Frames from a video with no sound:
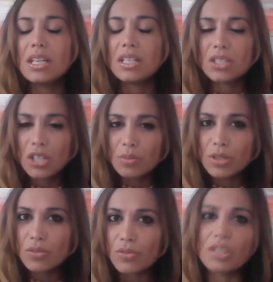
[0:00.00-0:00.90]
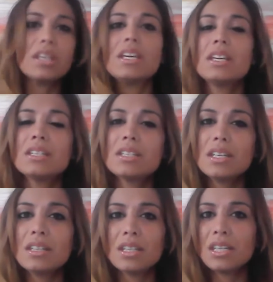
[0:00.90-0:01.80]
In terms of
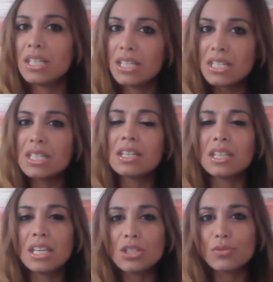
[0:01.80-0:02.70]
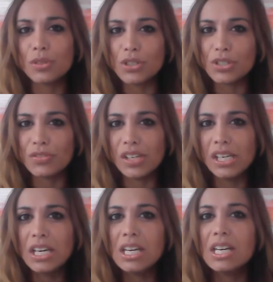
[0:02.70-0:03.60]
in the Indian and the Hindu philosophy
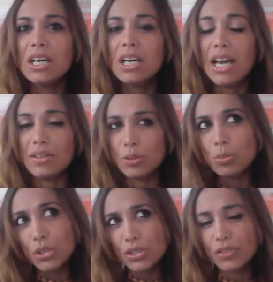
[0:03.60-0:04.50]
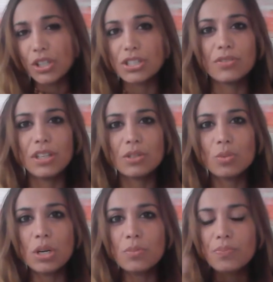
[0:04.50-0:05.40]
and the Buddhist philosophy as
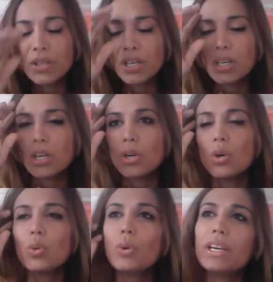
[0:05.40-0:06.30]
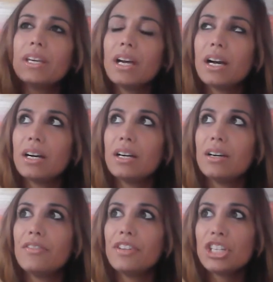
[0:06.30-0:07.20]
well, we are
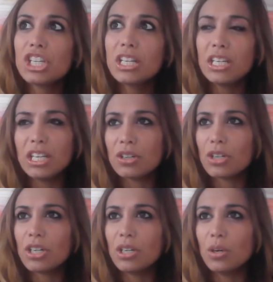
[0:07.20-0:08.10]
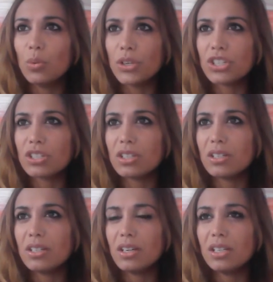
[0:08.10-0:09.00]
finishing an era which
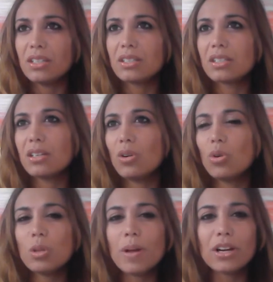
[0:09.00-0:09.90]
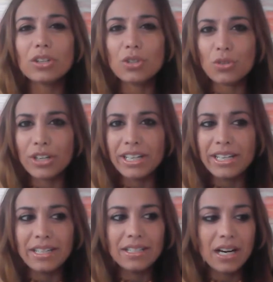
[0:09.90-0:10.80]
is all about
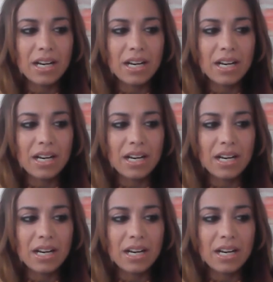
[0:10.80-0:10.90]
greed,